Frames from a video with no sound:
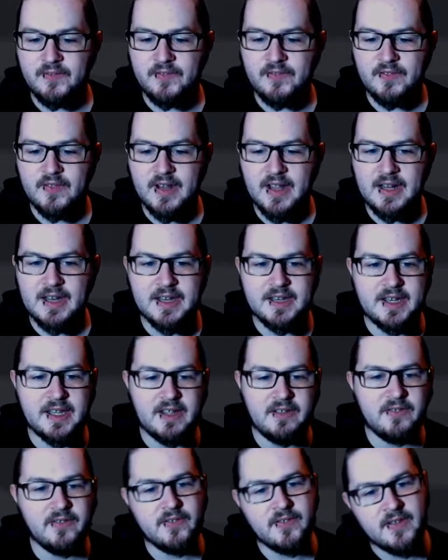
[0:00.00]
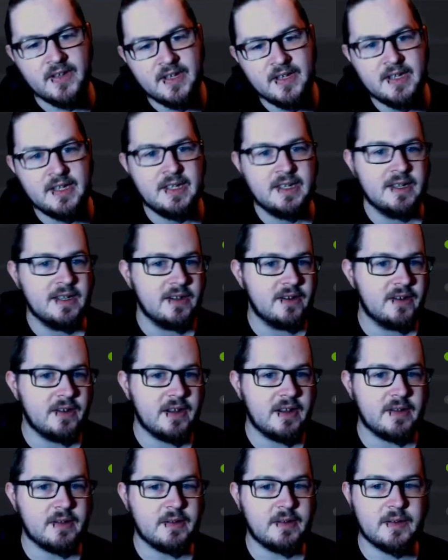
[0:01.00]
Latif,
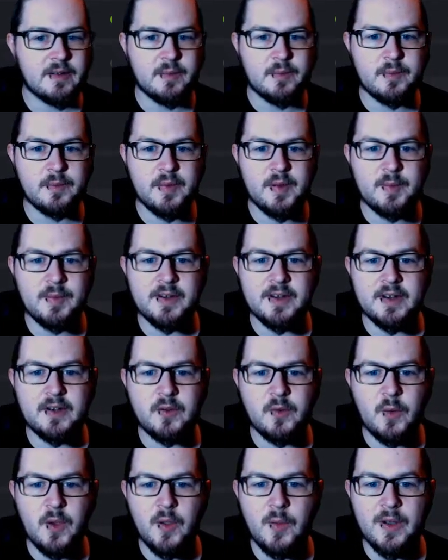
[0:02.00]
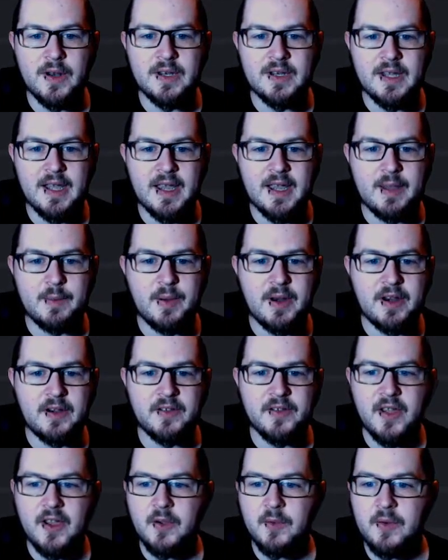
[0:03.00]
people did quite well. Players
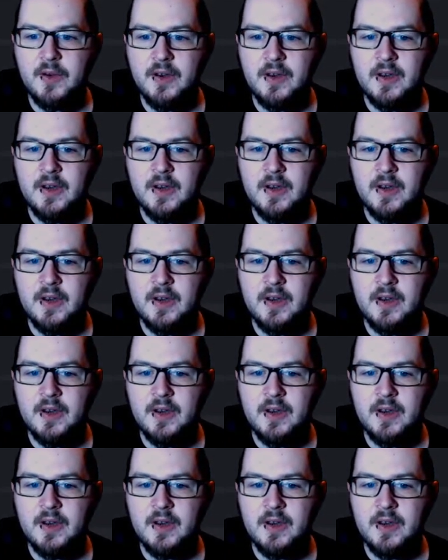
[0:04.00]
out.